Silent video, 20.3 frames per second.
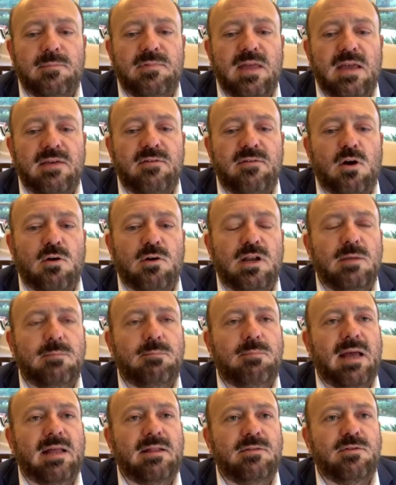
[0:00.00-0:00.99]
they've already
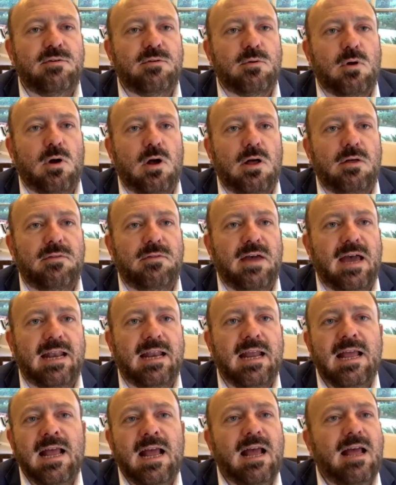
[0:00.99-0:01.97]
been through all that.